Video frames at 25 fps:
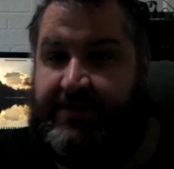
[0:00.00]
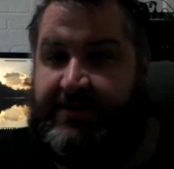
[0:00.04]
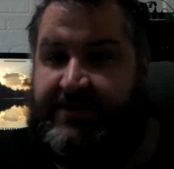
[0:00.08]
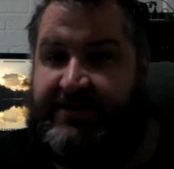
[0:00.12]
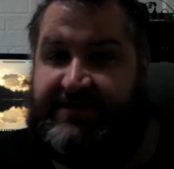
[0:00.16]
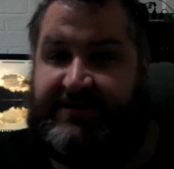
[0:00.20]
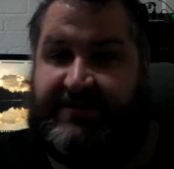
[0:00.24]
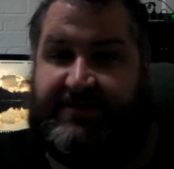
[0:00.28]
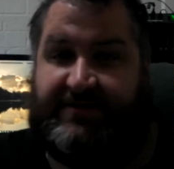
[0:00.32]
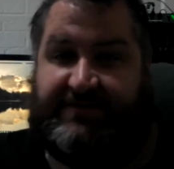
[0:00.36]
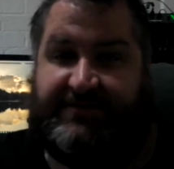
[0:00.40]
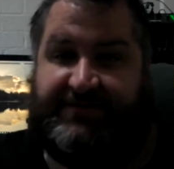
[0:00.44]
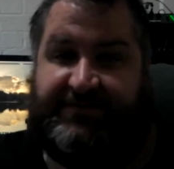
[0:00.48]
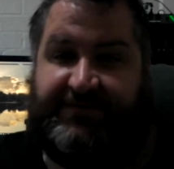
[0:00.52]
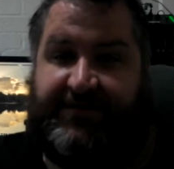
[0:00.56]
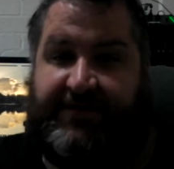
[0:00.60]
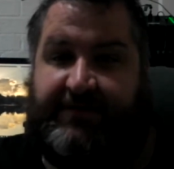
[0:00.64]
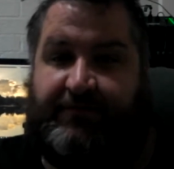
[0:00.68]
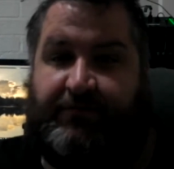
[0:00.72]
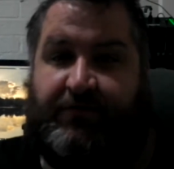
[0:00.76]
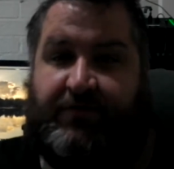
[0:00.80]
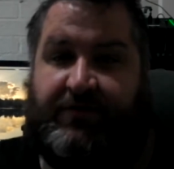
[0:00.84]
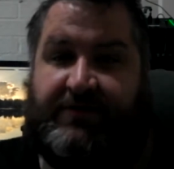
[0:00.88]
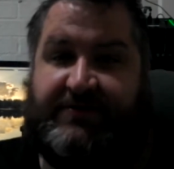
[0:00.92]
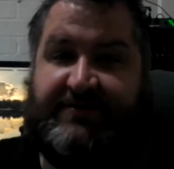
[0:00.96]
Sometimes the fan
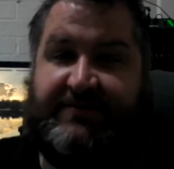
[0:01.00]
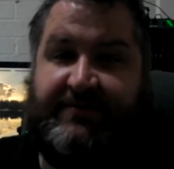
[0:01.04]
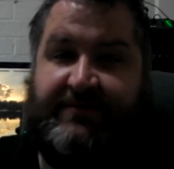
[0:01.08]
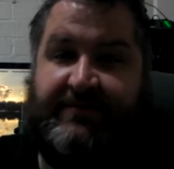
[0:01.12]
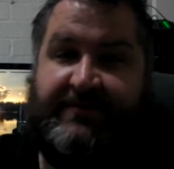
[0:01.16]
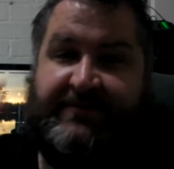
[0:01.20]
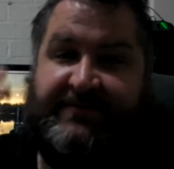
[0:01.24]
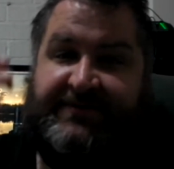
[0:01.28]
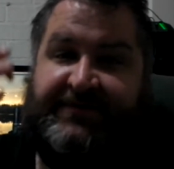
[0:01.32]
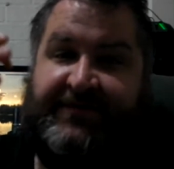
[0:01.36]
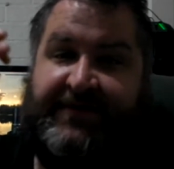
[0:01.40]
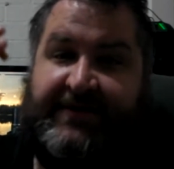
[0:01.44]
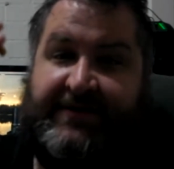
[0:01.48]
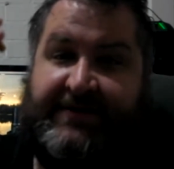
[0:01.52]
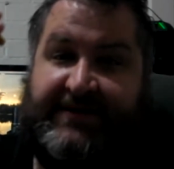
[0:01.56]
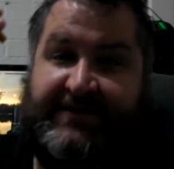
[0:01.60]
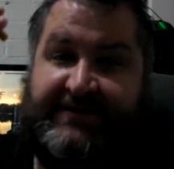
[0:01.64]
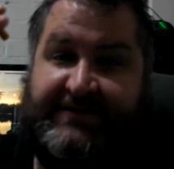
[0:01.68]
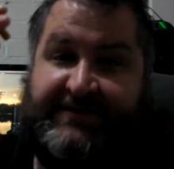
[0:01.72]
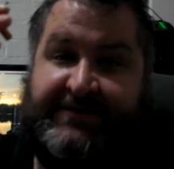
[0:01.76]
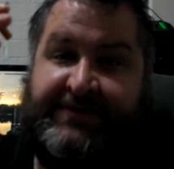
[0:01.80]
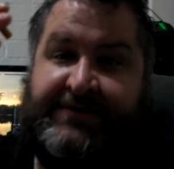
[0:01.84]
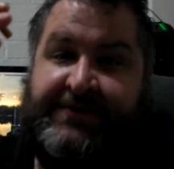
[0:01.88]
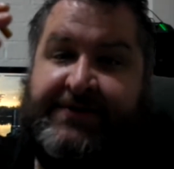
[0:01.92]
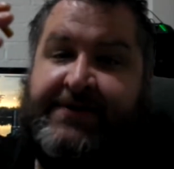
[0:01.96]
works, sometimes the fan doesn't.